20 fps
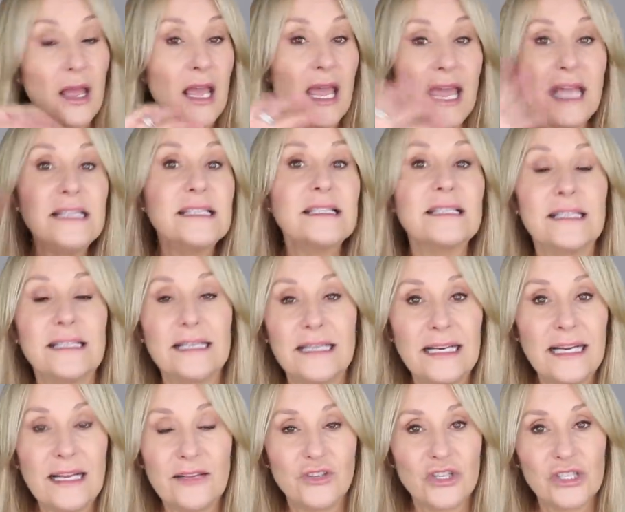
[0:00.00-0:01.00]
instantly
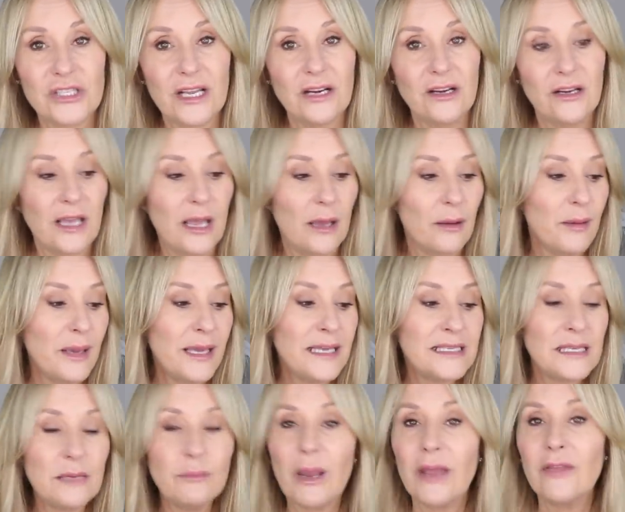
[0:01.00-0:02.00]
leaves your skin looking
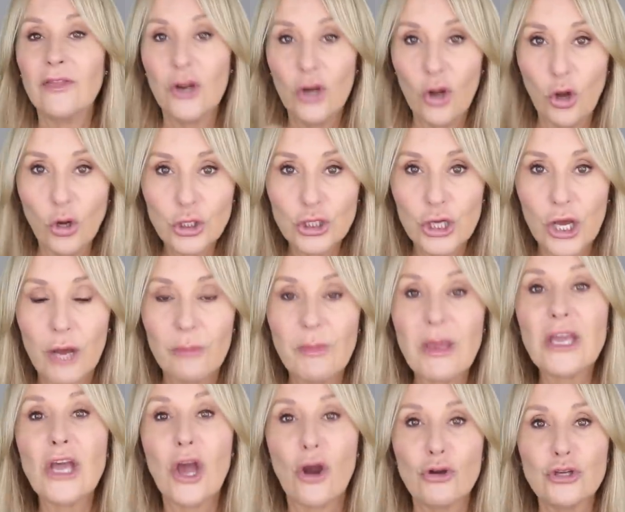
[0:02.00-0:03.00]
amazing, but in the long term
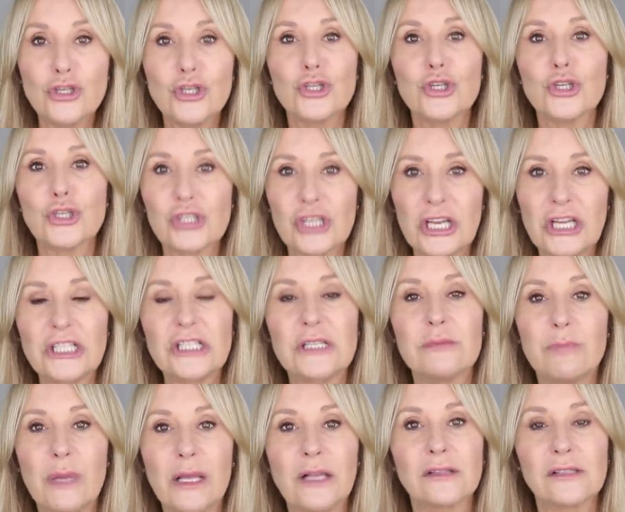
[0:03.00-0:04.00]
encourages your skin to
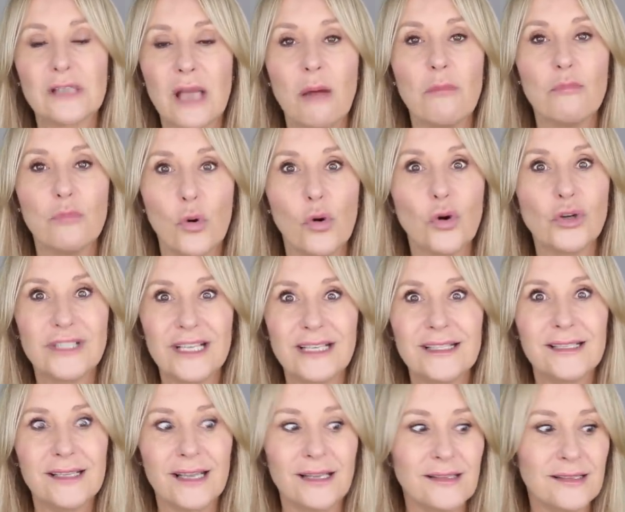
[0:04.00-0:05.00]
build up more
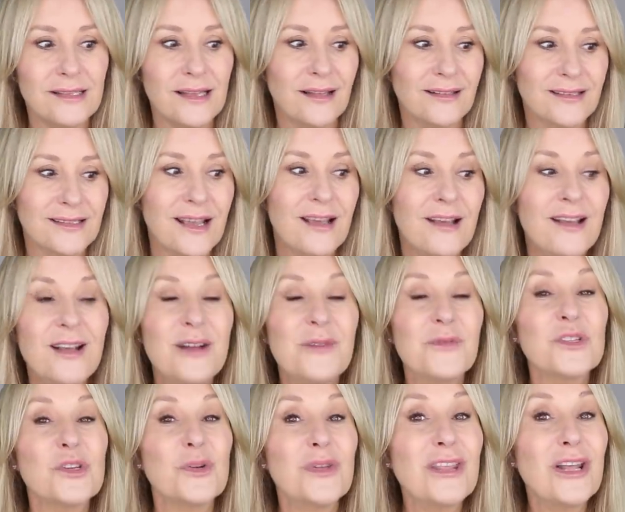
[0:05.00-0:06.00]
dead skin cells.
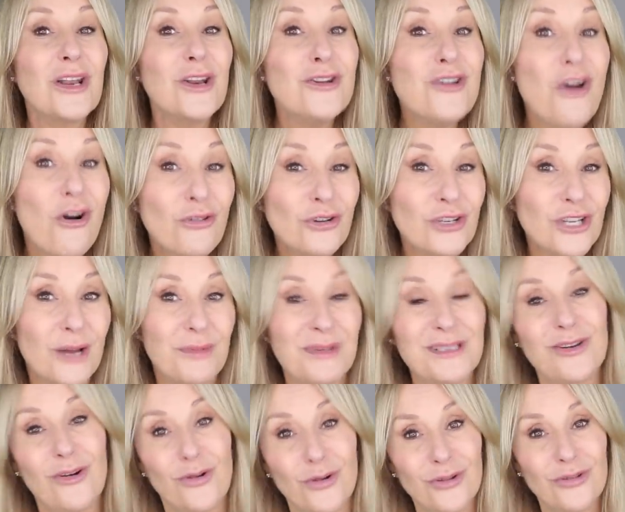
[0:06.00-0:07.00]
So in the long term,
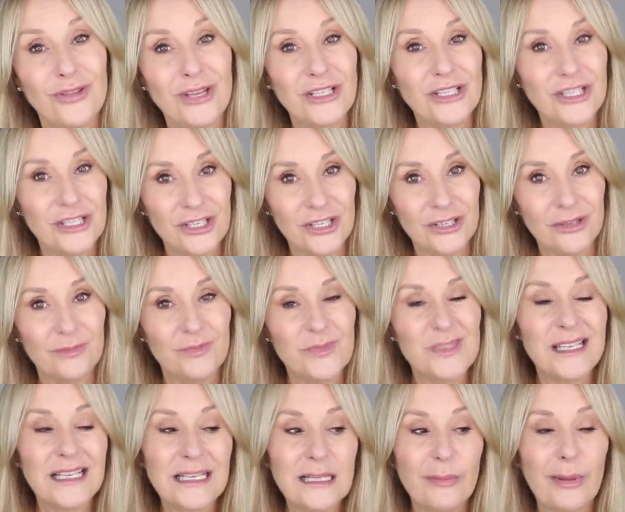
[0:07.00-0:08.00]
it's not a good thing to do.
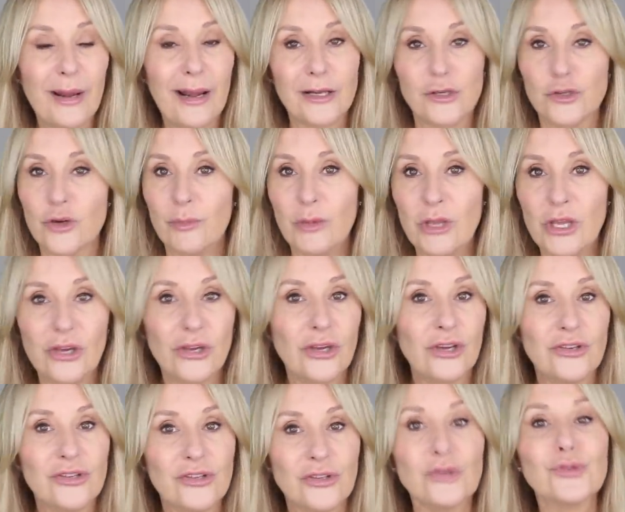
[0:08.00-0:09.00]
It's a little bit like trimming your
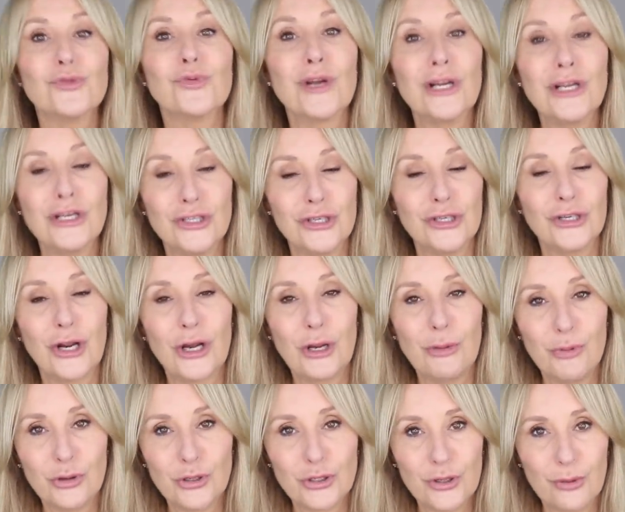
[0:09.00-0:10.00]
cuticles, really you should only
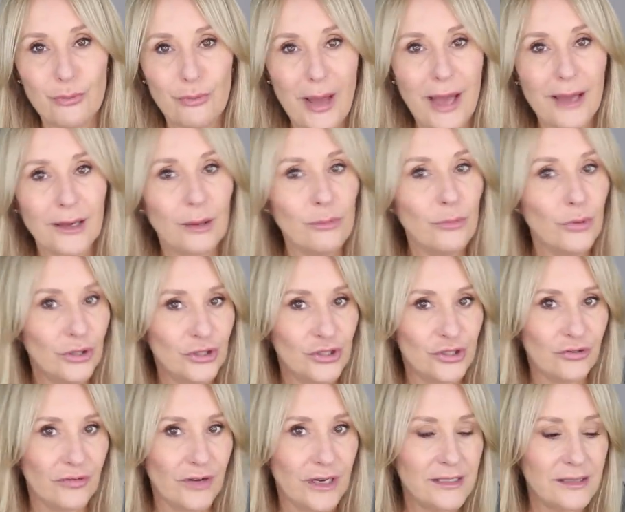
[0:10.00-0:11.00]
push them back and
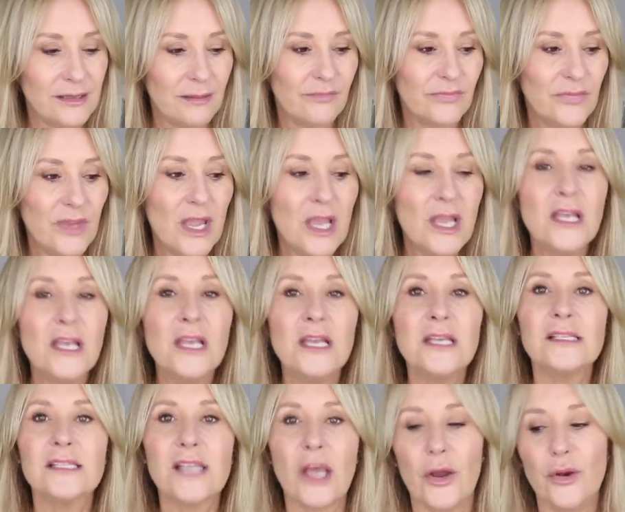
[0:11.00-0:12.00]
moisturize them.
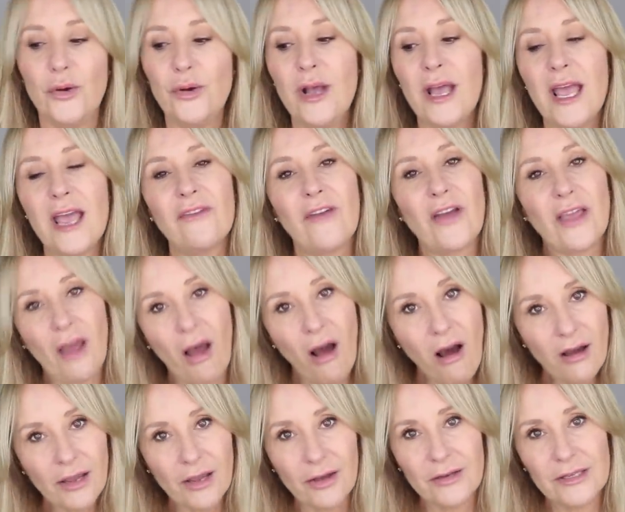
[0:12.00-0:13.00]
So if I
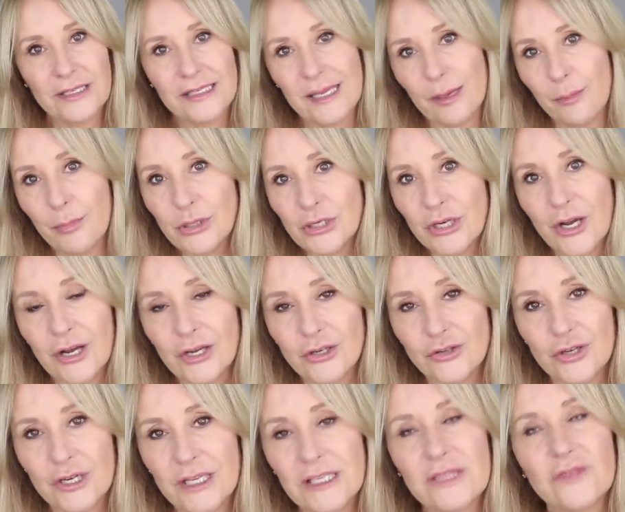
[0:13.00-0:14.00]
can't go and see a
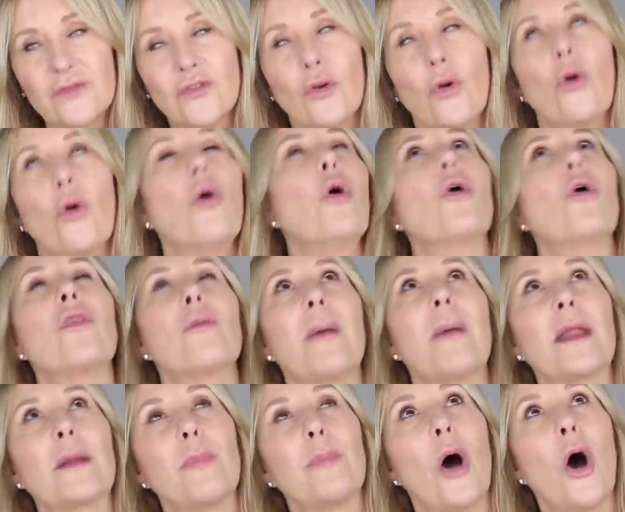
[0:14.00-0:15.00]
podiatrist for the
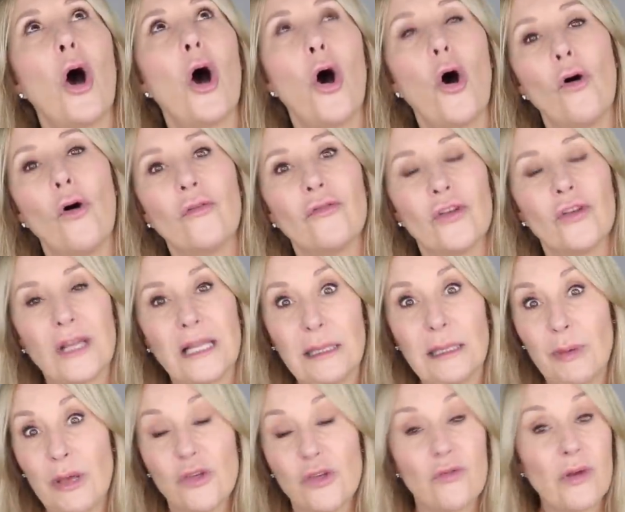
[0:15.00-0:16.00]
better part of,
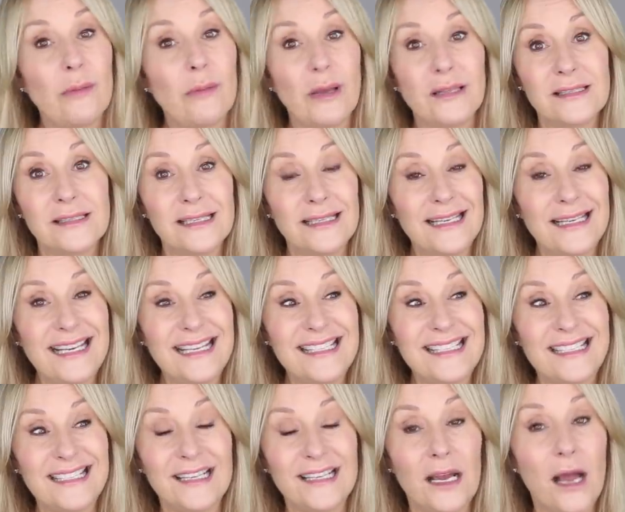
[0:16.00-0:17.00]
it'll be three months at
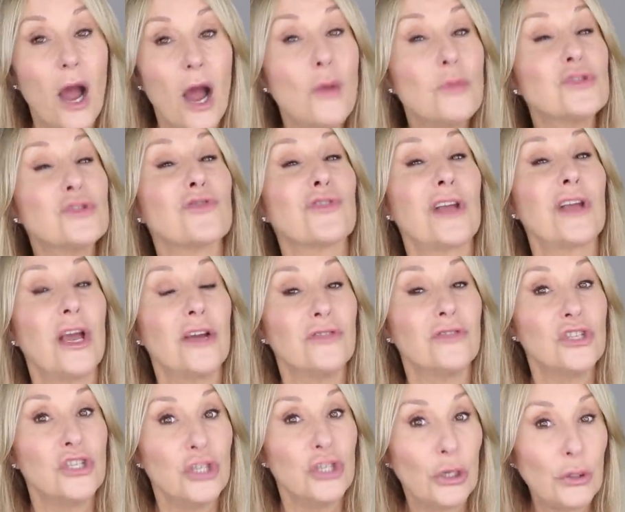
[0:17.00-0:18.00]
least, and I was already
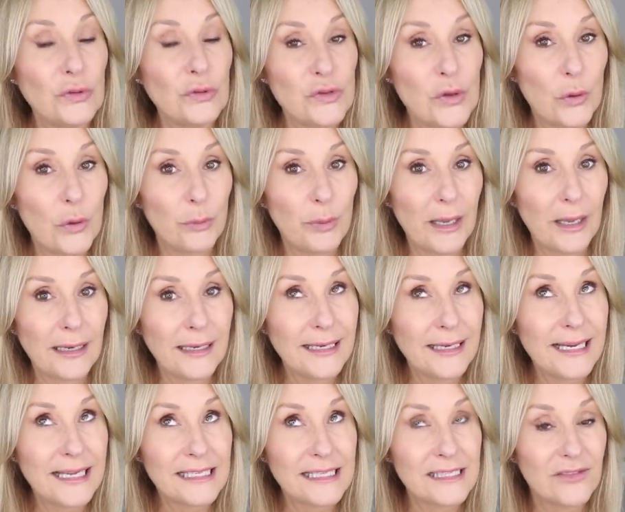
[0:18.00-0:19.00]
overdue, so it'll be at
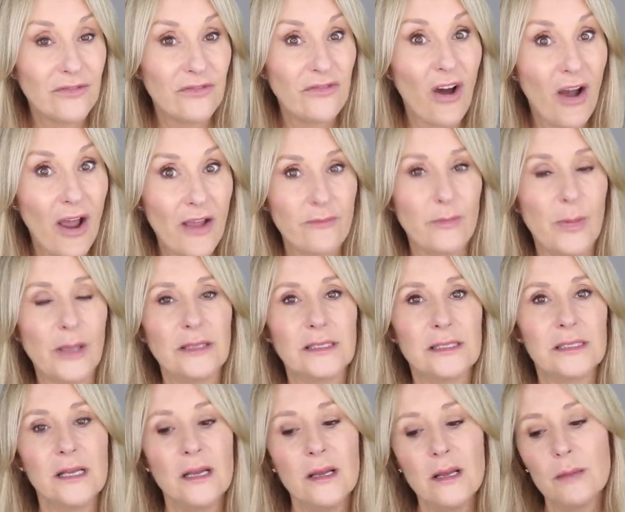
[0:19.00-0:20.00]
least five
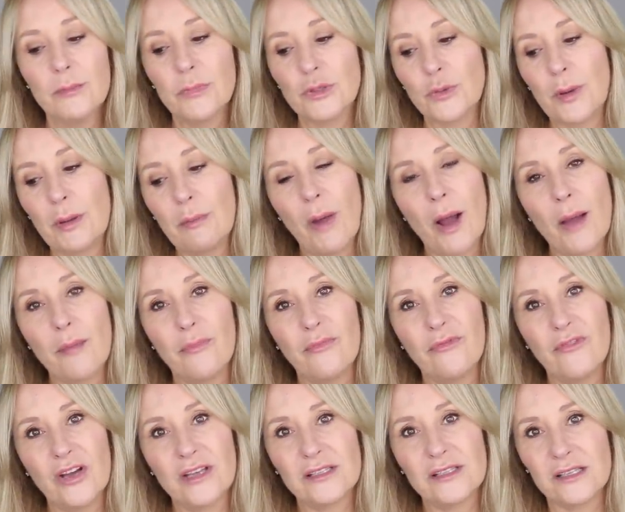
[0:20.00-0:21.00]
months between my
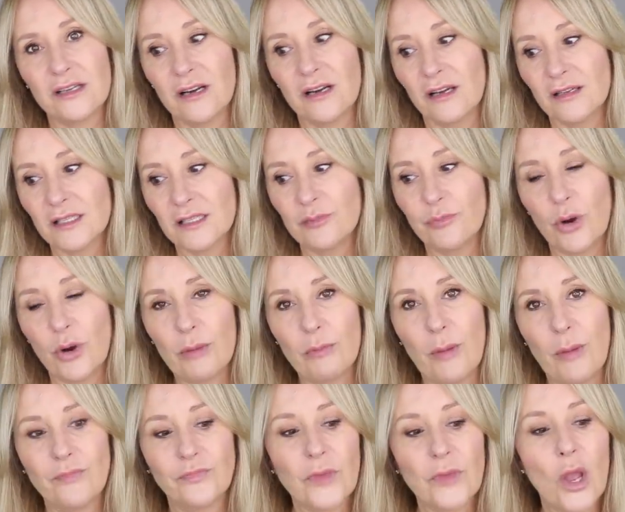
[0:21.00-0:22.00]
first and last
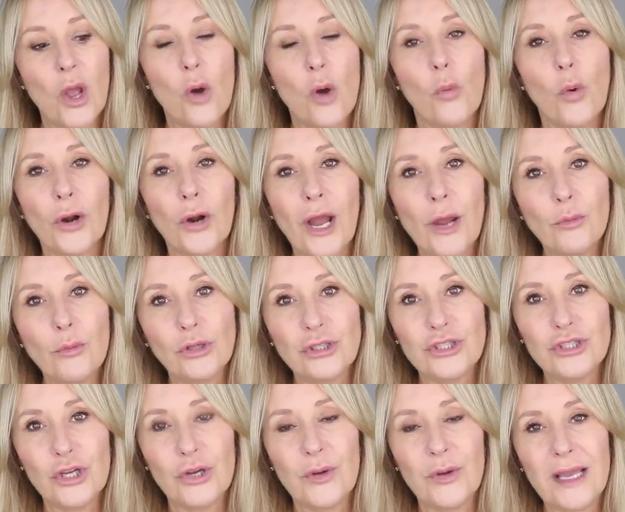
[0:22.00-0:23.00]
appointment. What I will
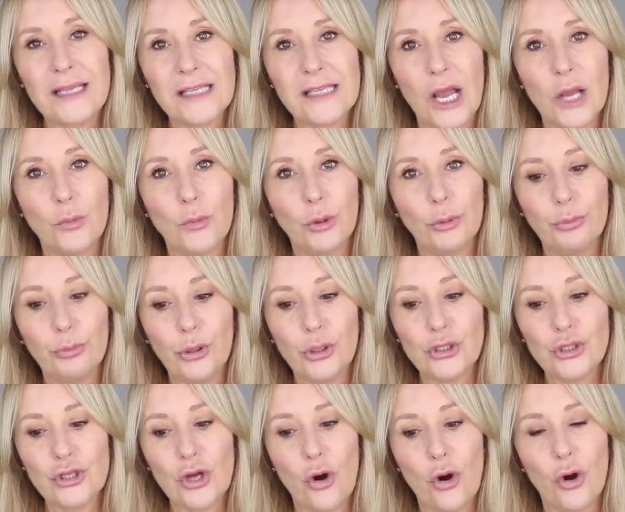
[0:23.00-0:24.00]
do is I will
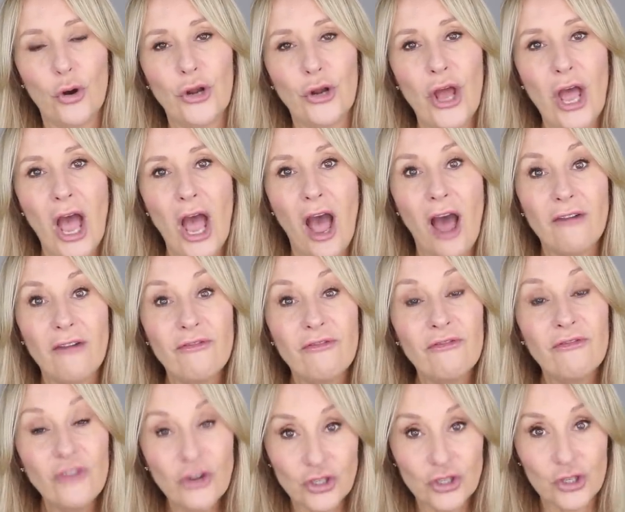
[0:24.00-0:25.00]
put on a
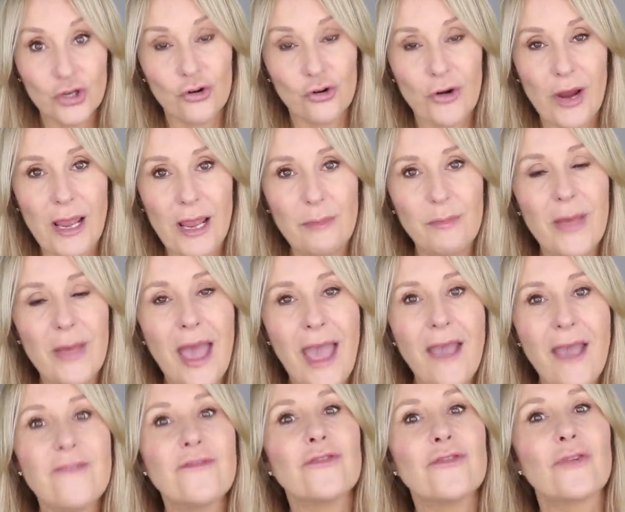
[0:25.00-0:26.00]
foot cream
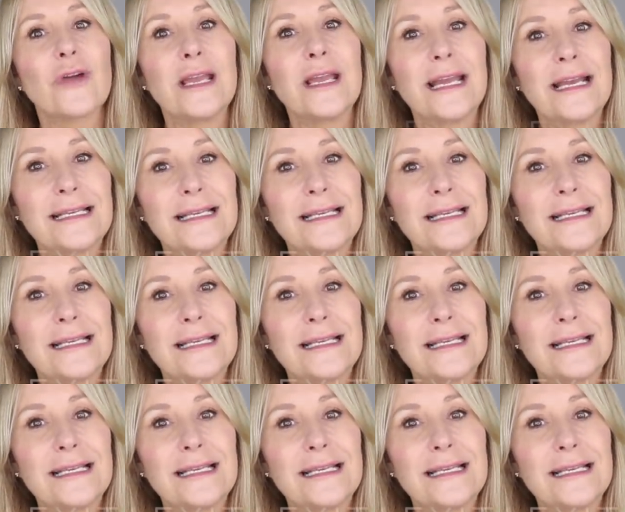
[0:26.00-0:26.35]
every